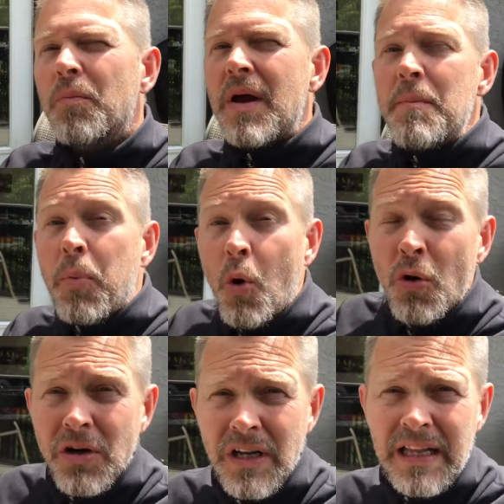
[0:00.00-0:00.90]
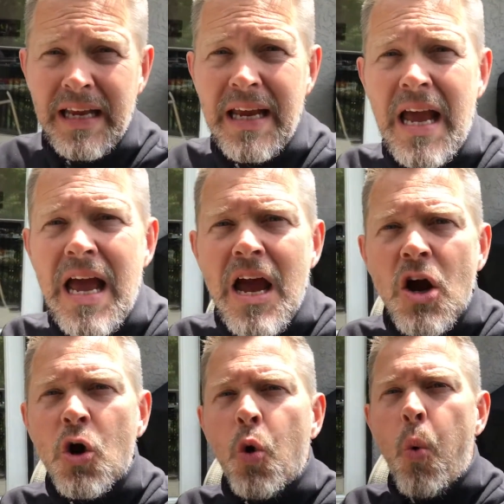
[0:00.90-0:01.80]
importantly,
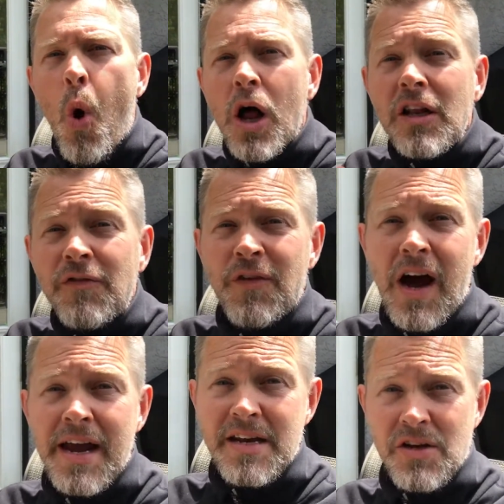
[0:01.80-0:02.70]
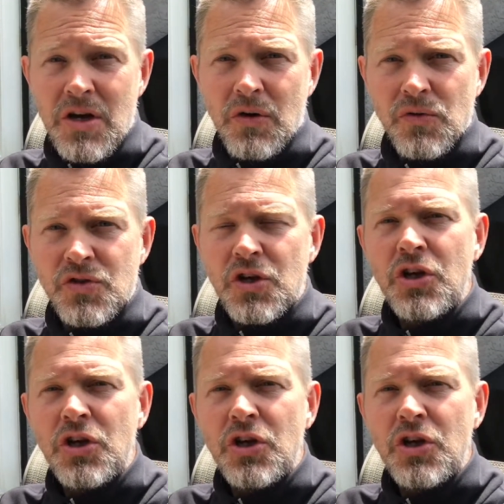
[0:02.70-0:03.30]
qualified no's.